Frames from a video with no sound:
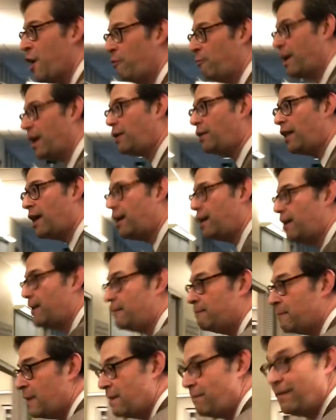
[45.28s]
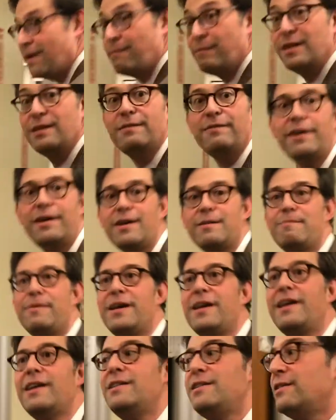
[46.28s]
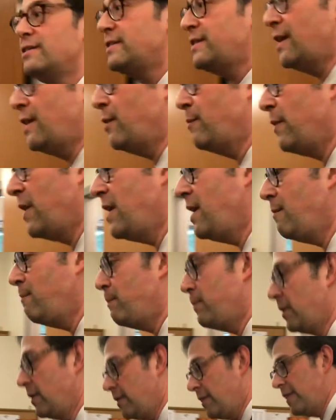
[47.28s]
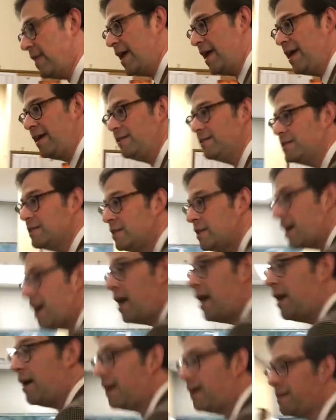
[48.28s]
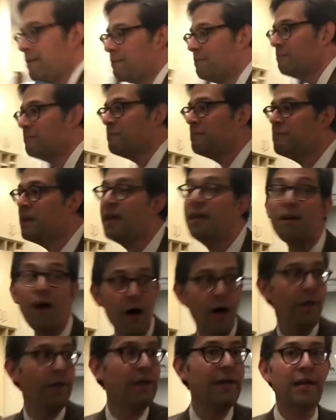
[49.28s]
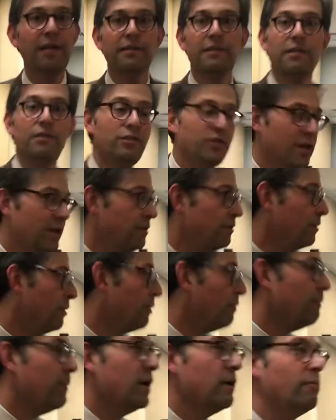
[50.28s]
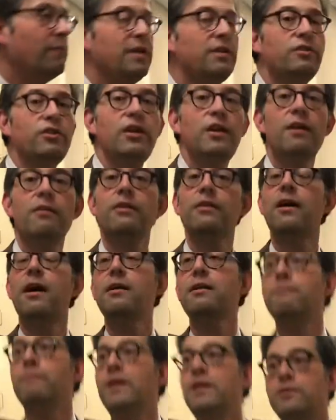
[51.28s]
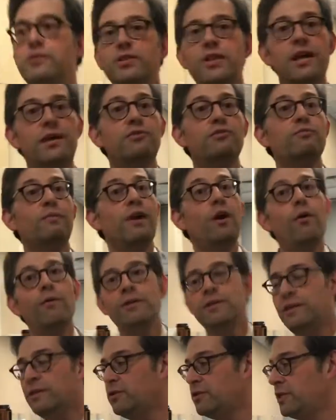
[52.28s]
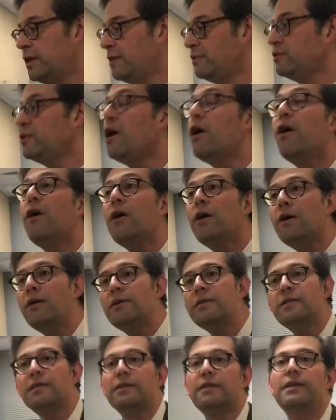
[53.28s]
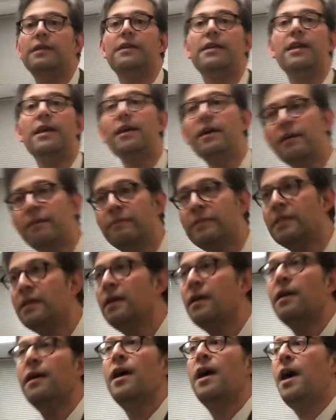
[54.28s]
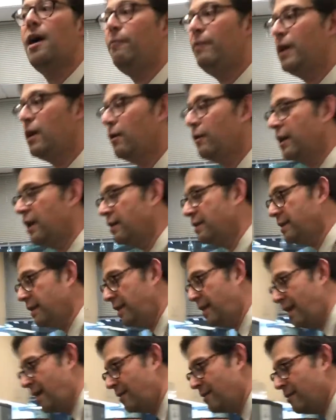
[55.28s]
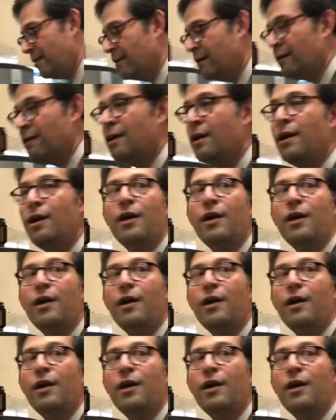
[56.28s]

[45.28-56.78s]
Well, uh, my family is very big into celebrating birthdays uh, and holidays in general, but we share a lot of, we exchange, we always exchange cards and gifts, and we all get together,